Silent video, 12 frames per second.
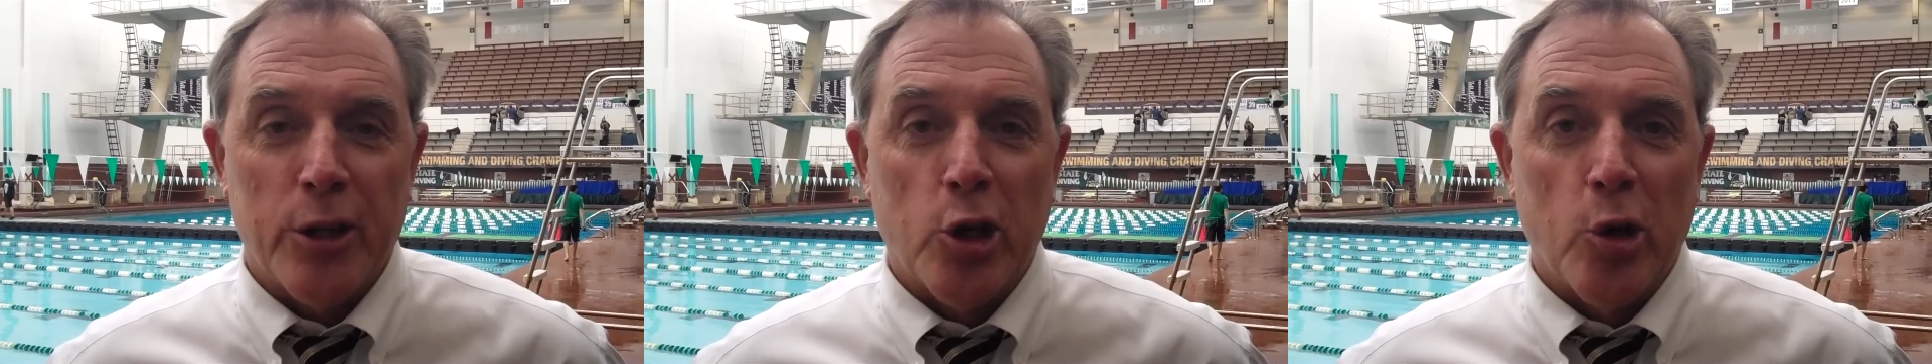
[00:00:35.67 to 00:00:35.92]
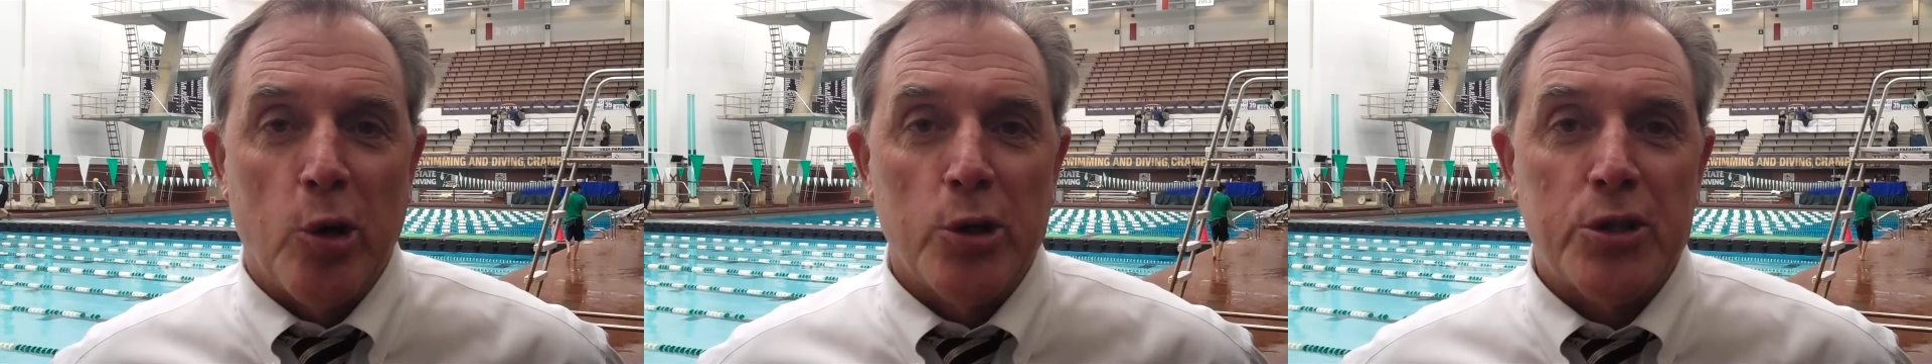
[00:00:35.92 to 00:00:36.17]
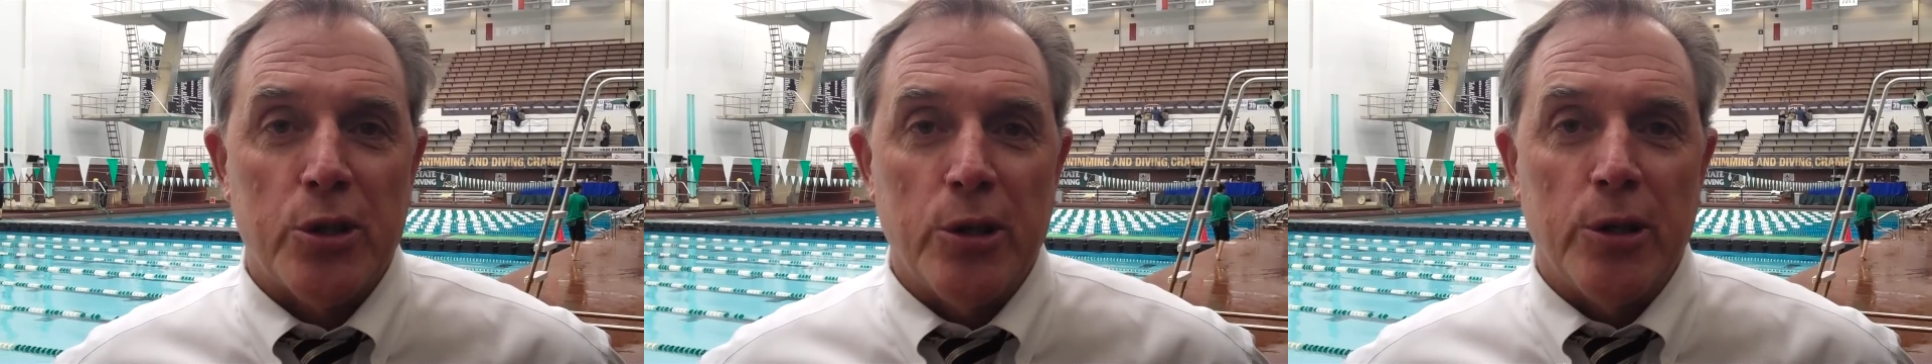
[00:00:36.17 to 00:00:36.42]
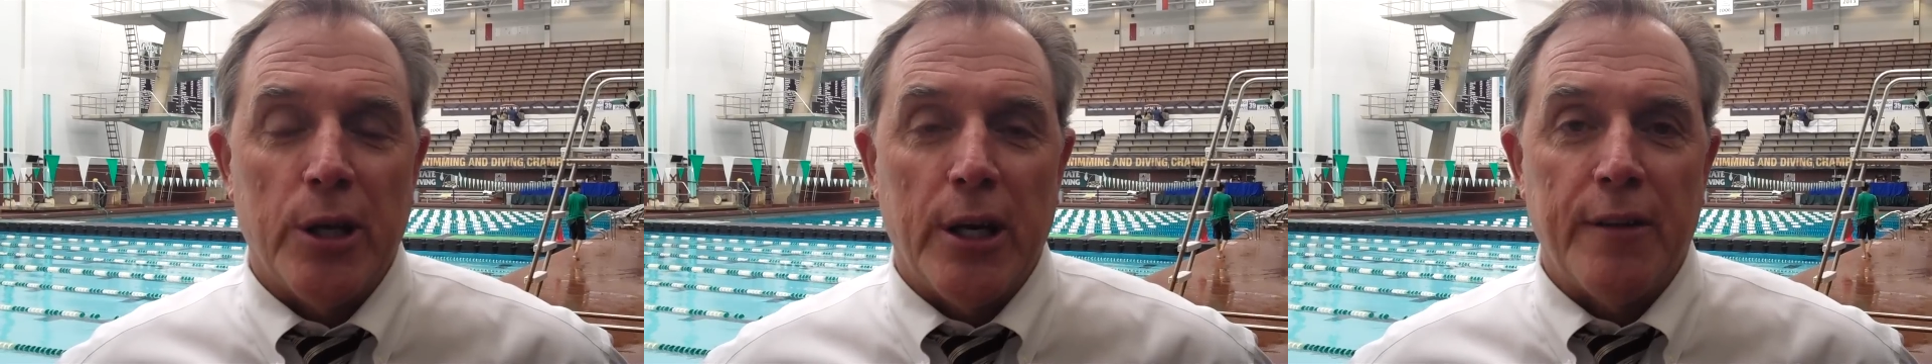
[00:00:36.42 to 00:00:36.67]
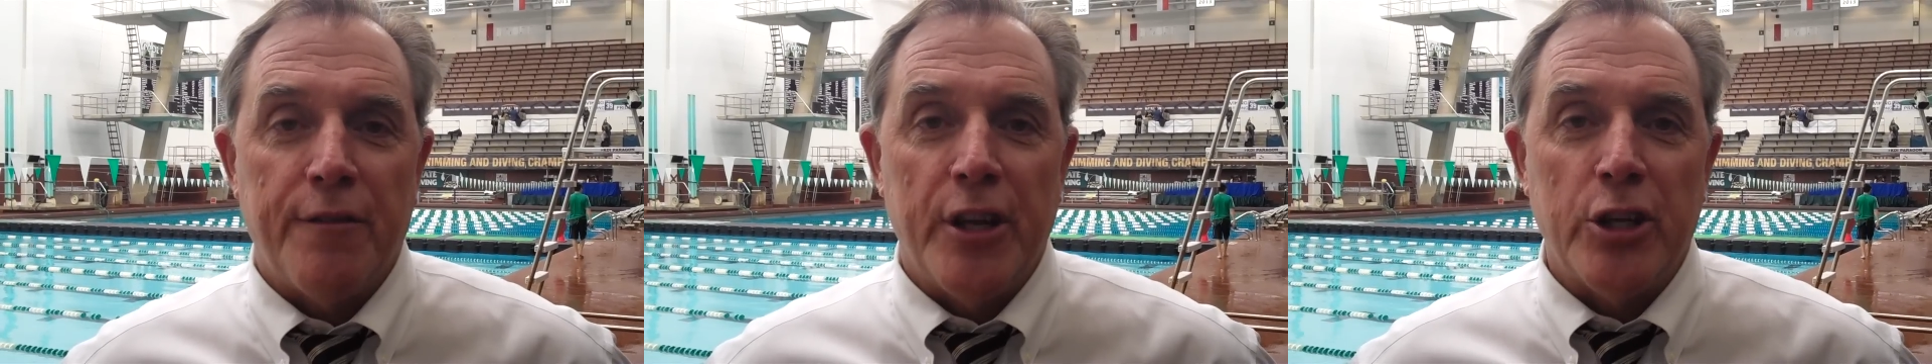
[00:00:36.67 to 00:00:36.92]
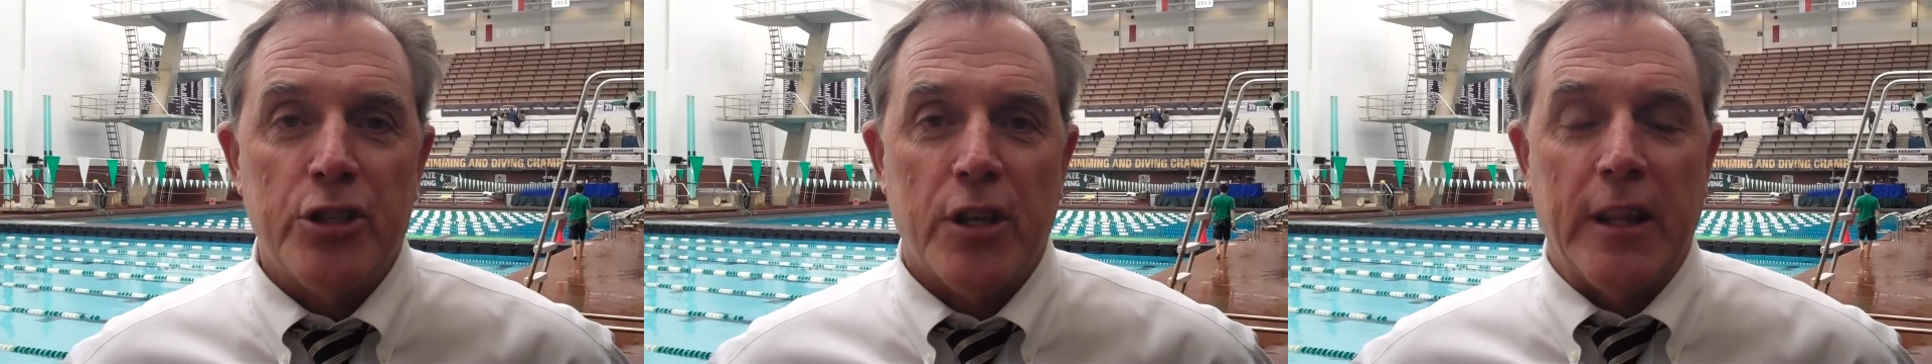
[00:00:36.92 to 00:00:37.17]
the girls are uh,
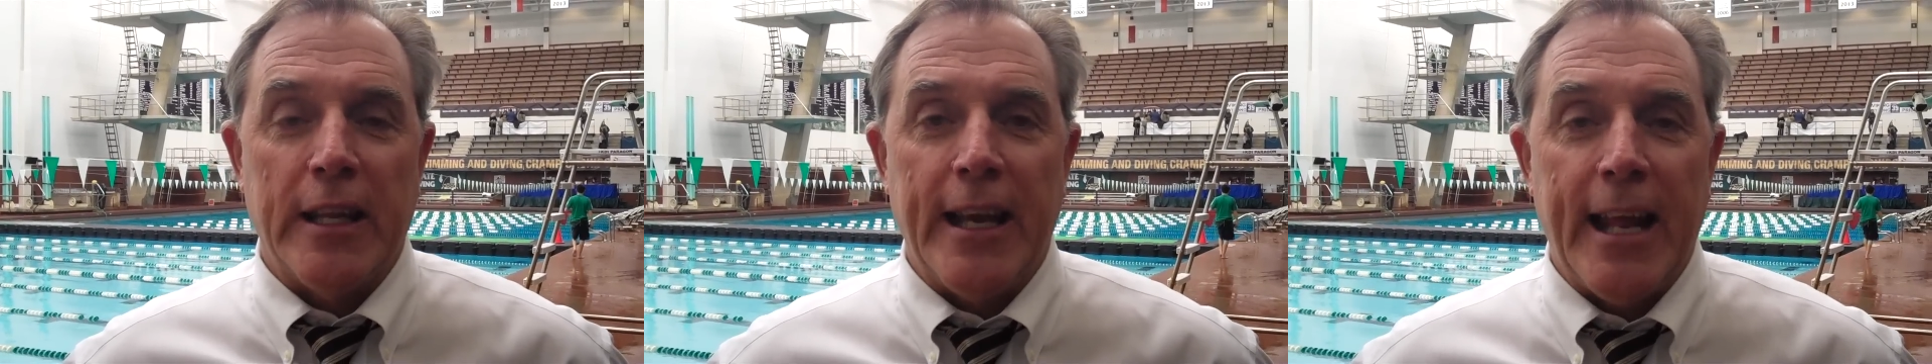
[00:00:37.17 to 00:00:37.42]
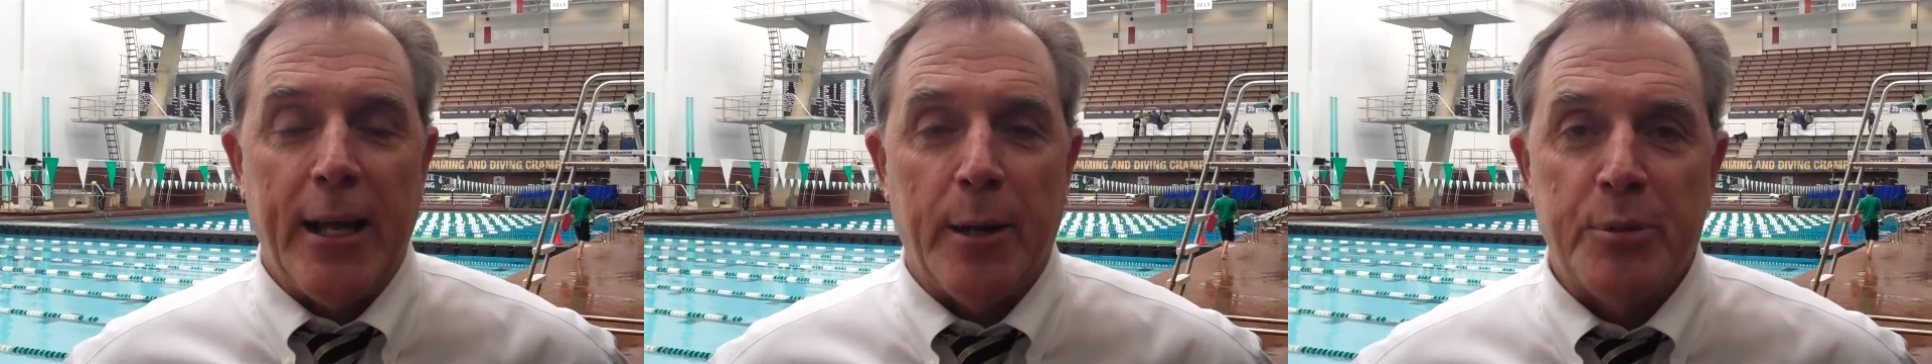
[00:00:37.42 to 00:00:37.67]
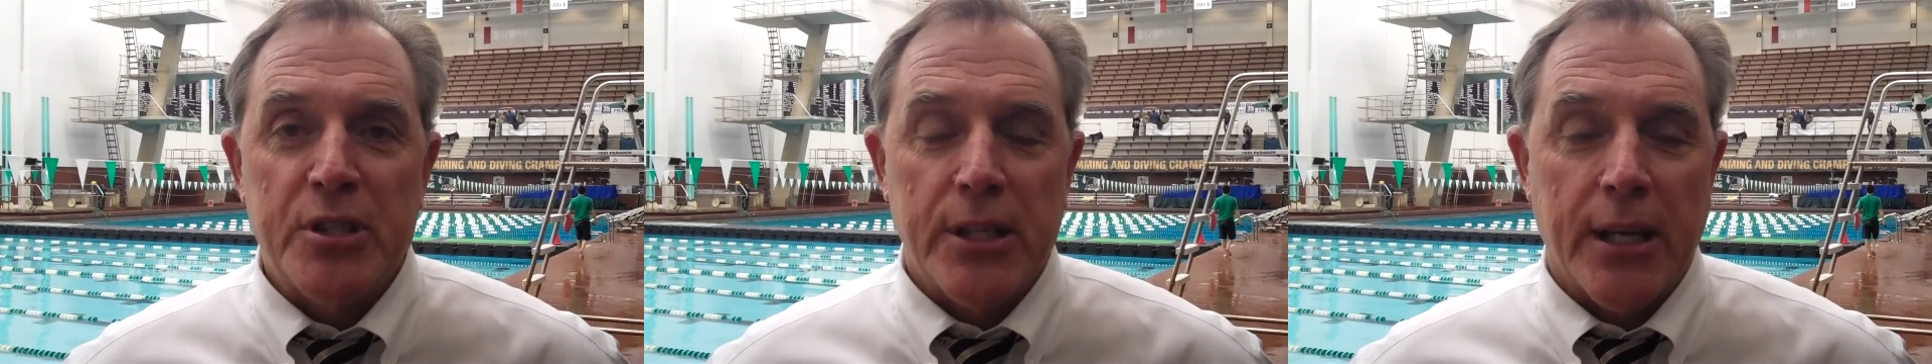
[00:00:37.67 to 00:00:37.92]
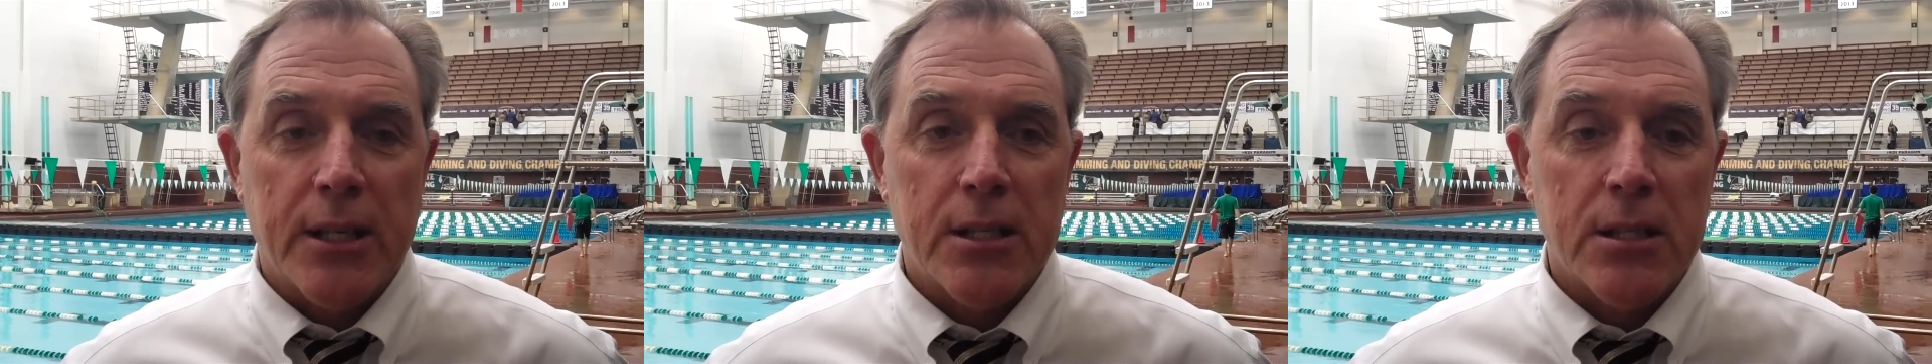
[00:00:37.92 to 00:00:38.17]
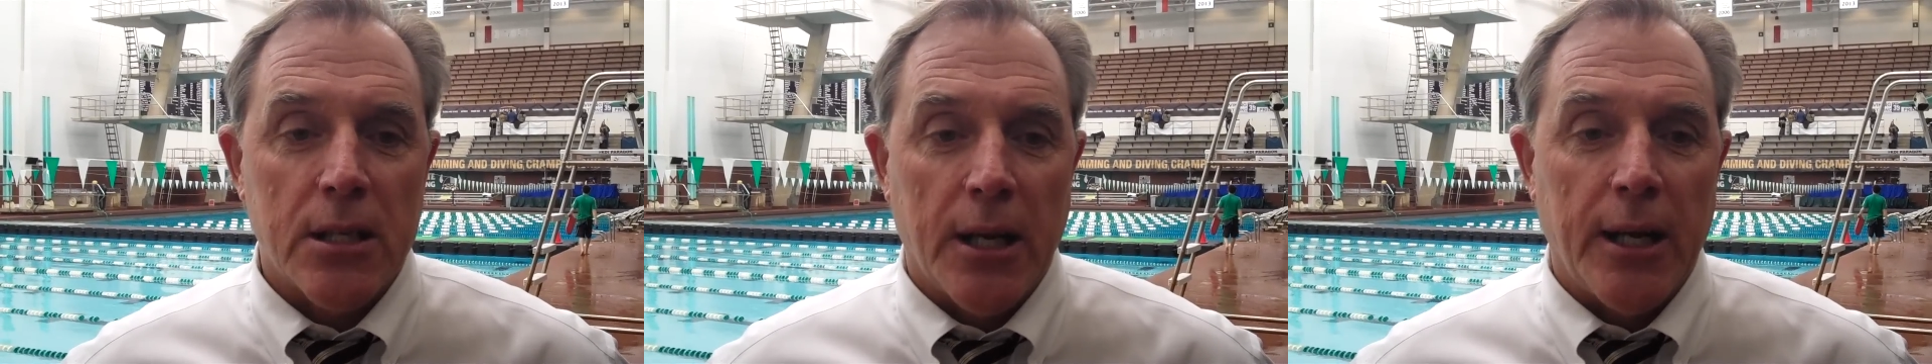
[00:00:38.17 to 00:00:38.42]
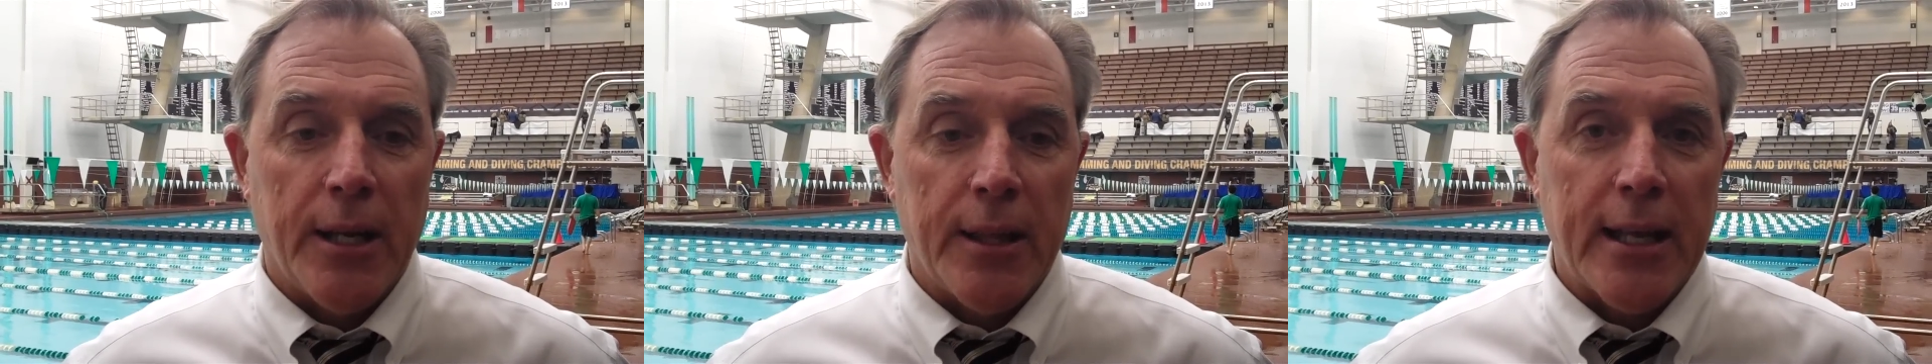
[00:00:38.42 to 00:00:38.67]
finishing the day up six,
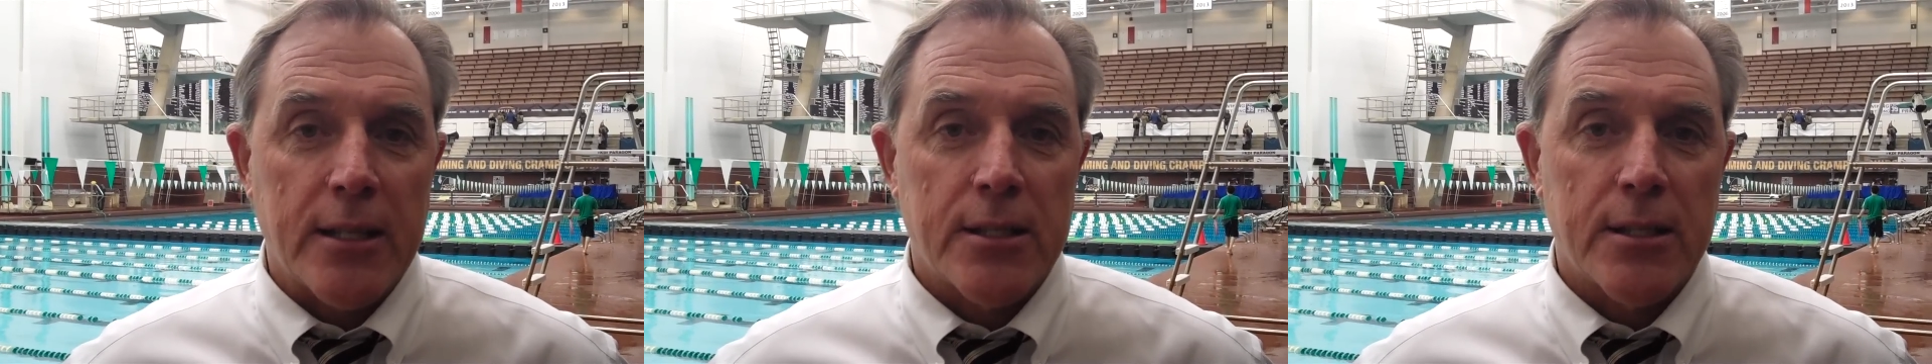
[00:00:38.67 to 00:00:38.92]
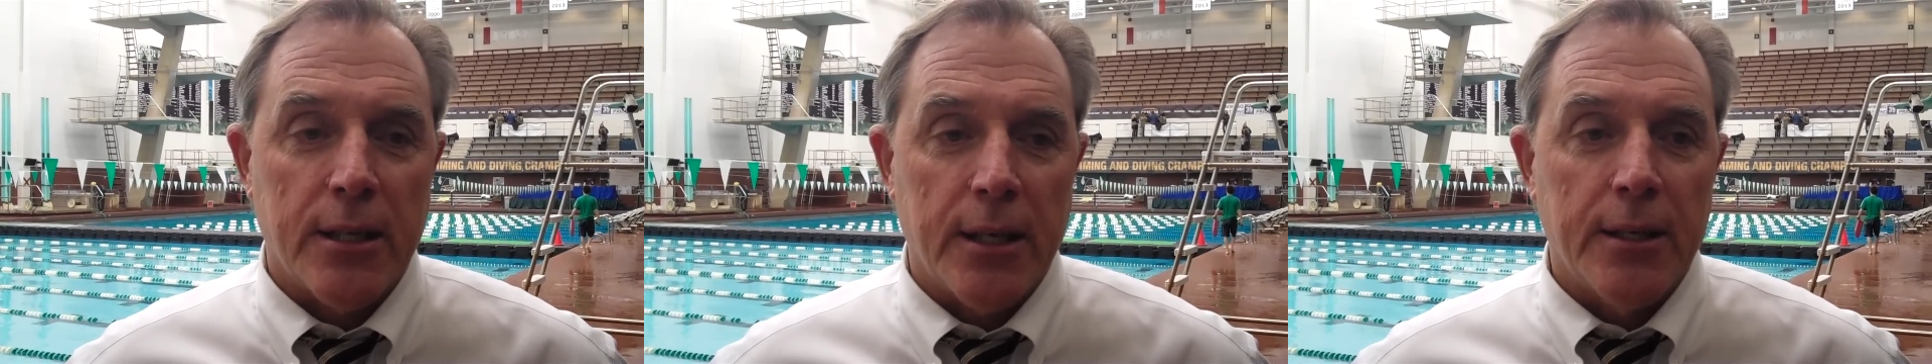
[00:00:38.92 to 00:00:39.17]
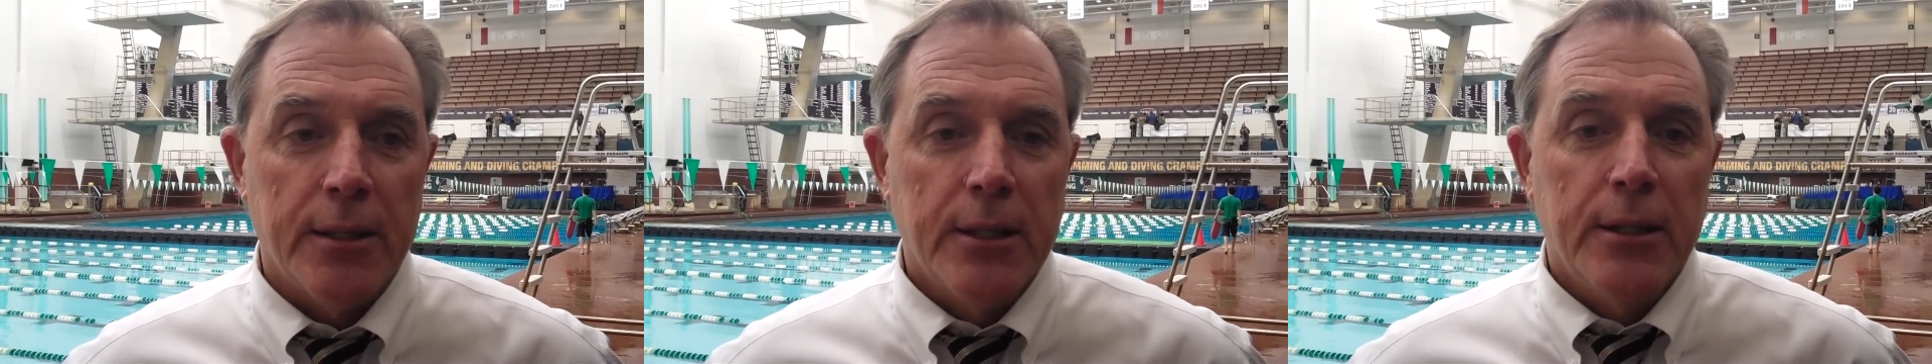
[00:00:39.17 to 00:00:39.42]
uh, that's uh,